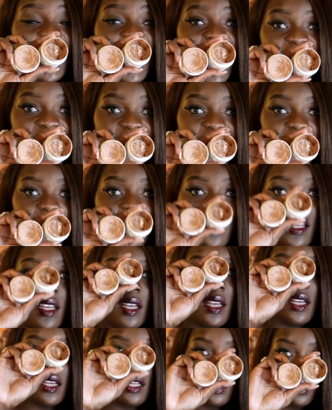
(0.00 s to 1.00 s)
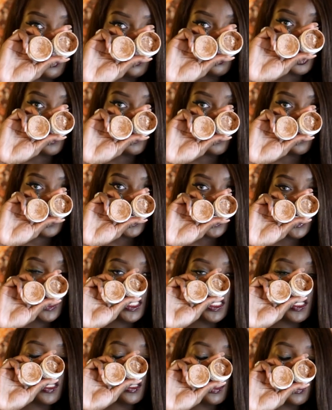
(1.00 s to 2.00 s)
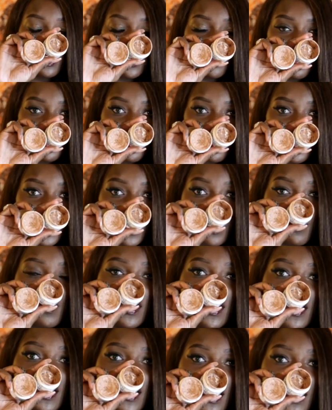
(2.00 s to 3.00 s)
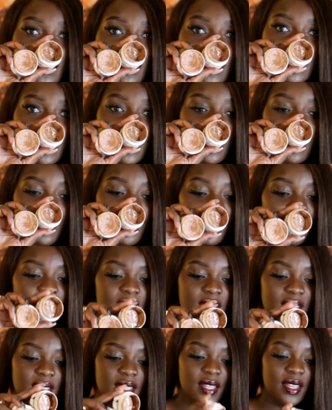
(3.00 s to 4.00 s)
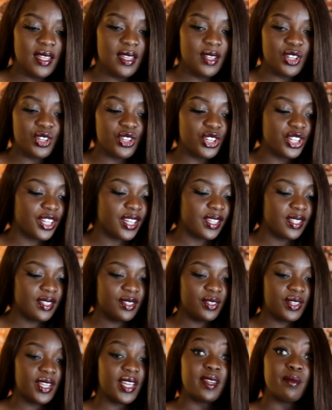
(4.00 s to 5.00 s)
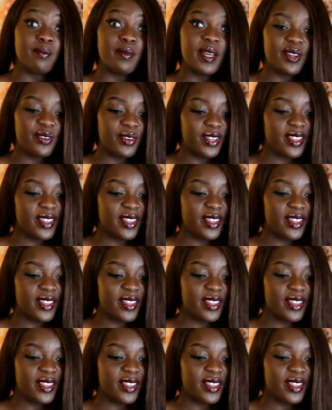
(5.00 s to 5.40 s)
to hide it, Dermablend Cover Cream Concealer. See? You're good. You're getting better